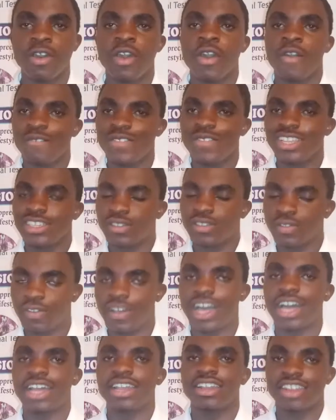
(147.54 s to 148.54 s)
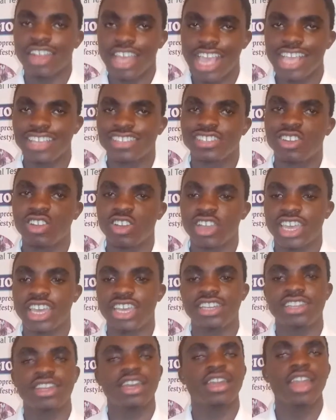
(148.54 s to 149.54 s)
This fat is
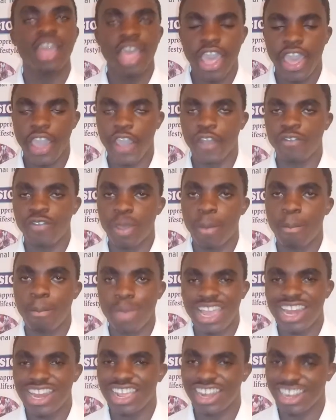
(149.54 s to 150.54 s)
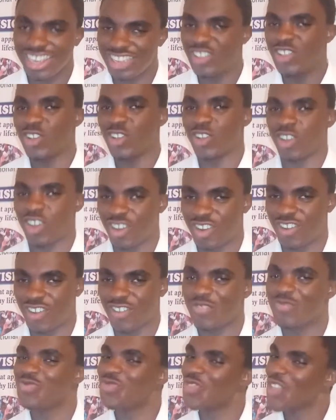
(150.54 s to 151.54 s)
located in the belly region
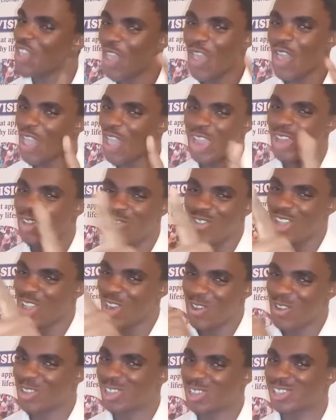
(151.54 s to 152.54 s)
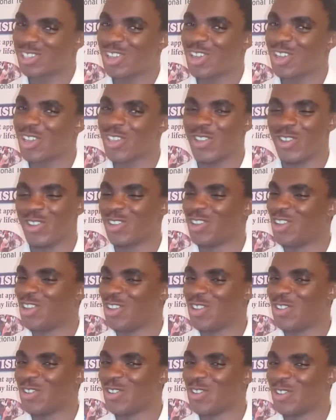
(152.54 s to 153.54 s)
it may look so cute on
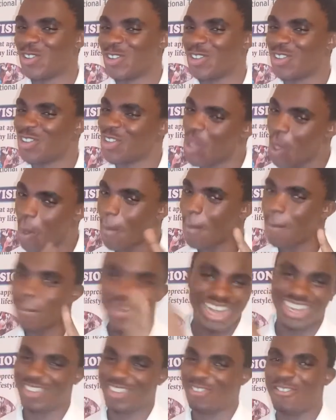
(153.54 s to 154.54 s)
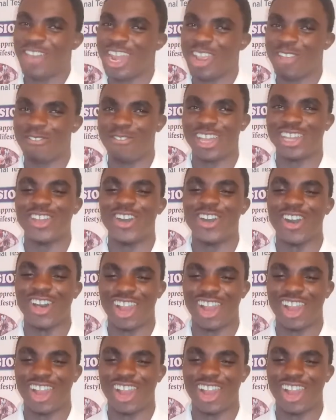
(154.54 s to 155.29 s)
you, but very fatal.